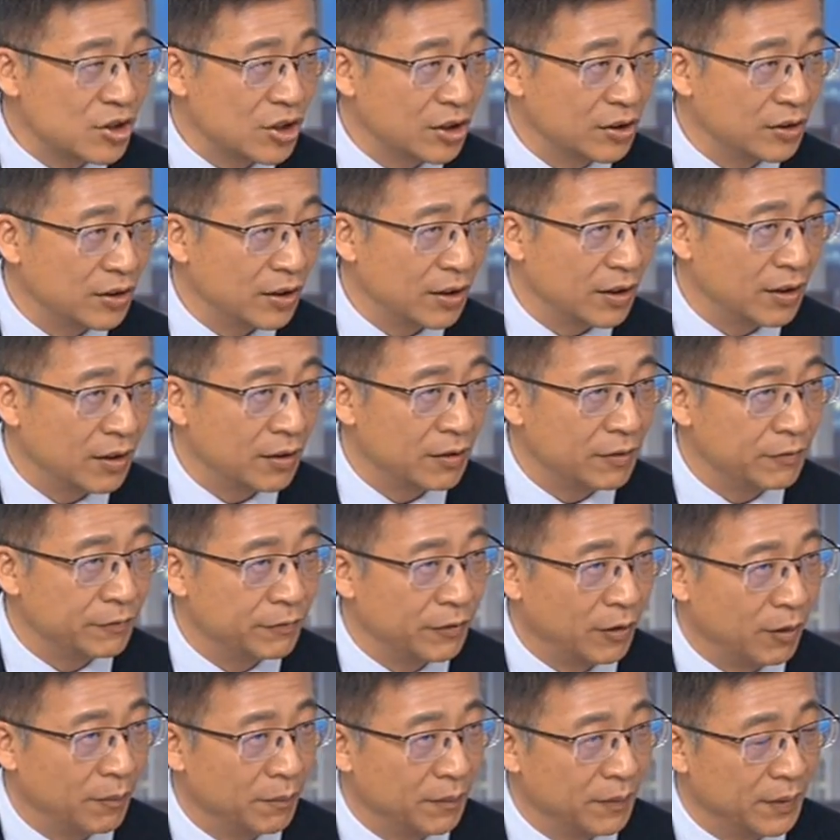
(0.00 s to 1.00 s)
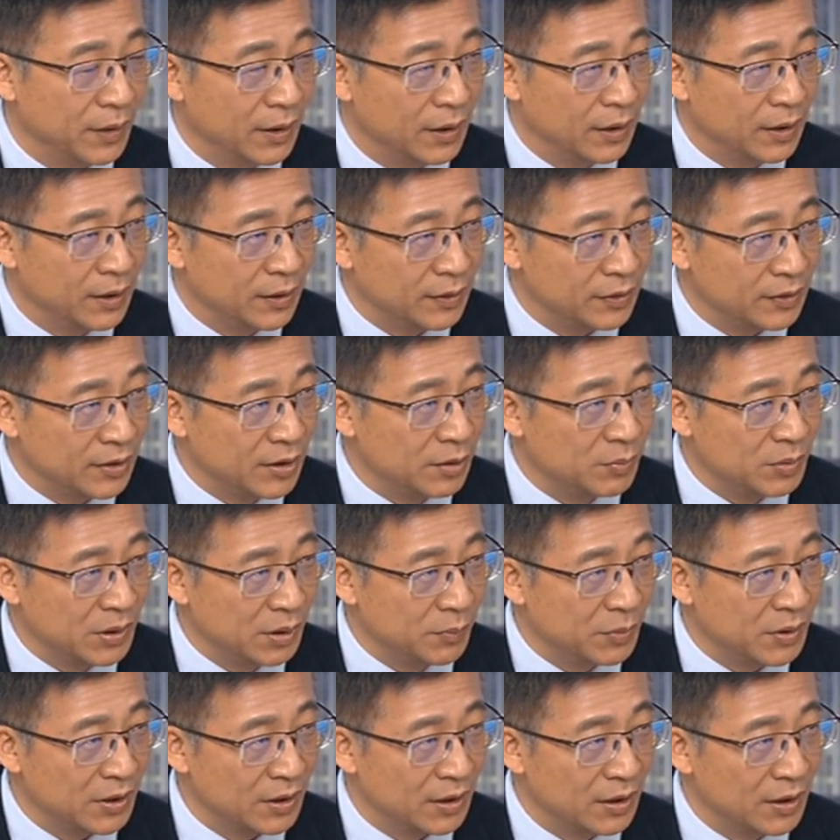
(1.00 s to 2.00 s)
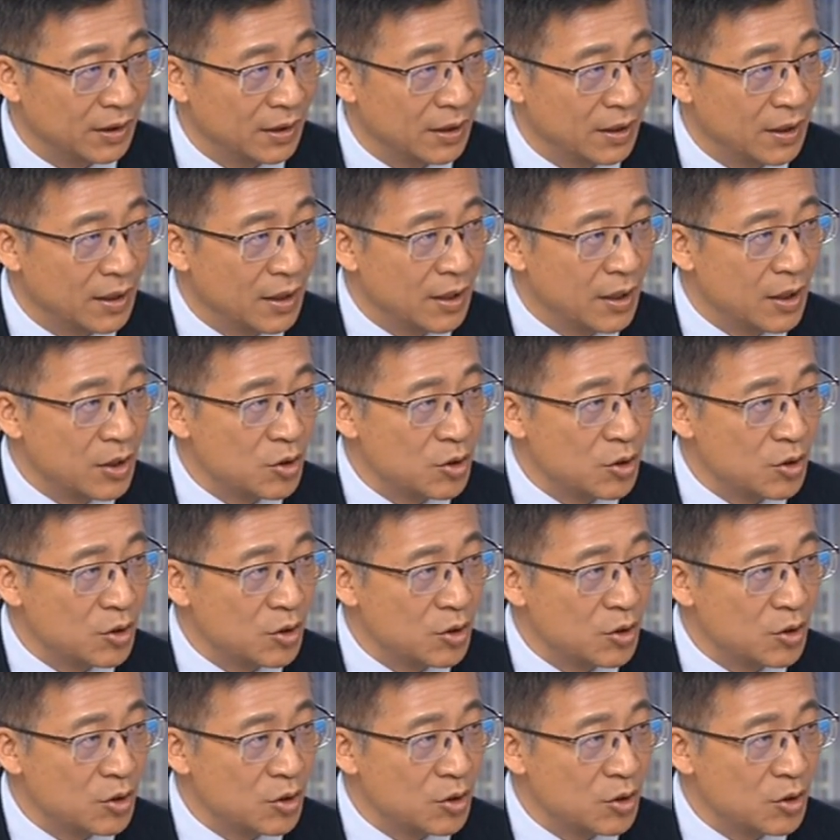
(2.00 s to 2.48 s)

Ching-de from DPP, mm. Mm-hmm.